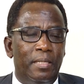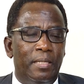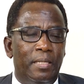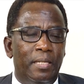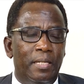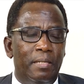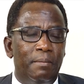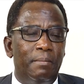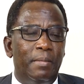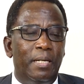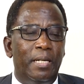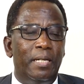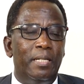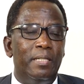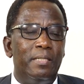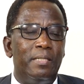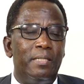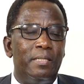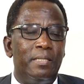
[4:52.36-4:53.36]
Then
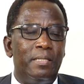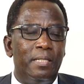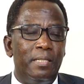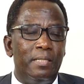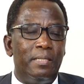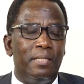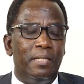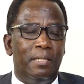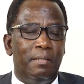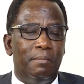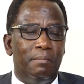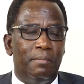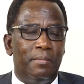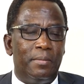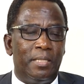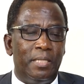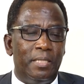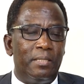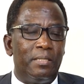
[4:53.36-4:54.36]
men seized
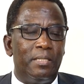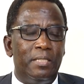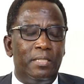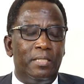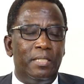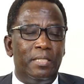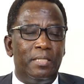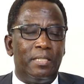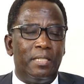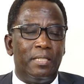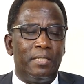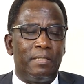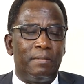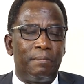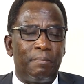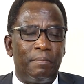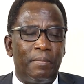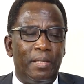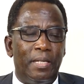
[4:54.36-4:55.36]

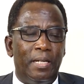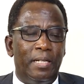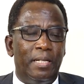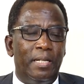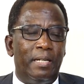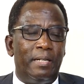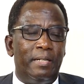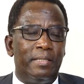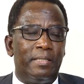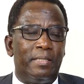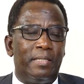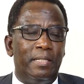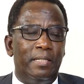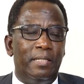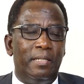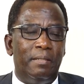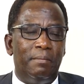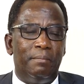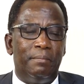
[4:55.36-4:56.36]
Jesus and
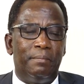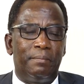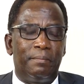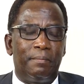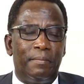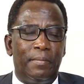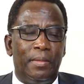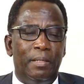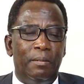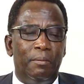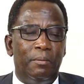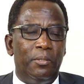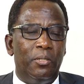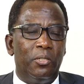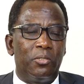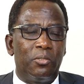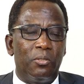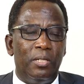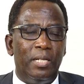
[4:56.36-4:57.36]
arrested him.
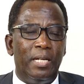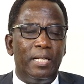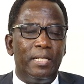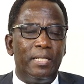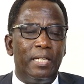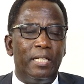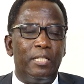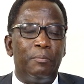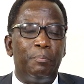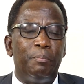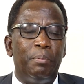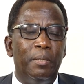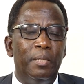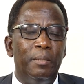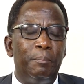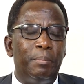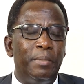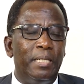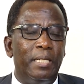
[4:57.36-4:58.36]
We also learned that
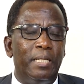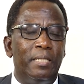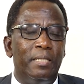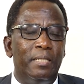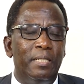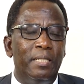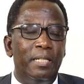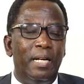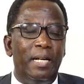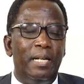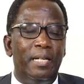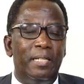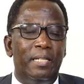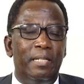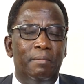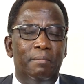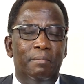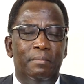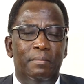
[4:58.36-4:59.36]
Peter
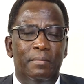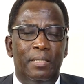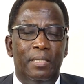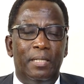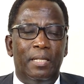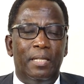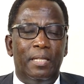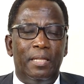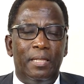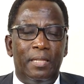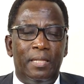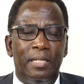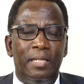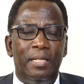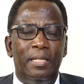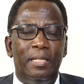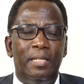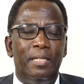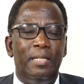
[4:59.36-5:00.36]
denied him
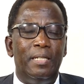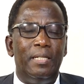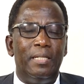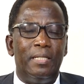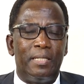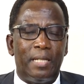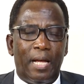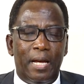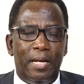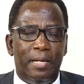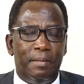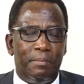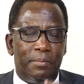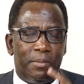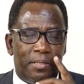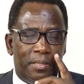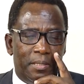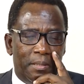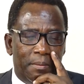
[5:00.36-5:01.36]
three
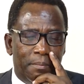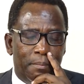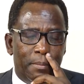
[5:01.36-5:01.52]
times.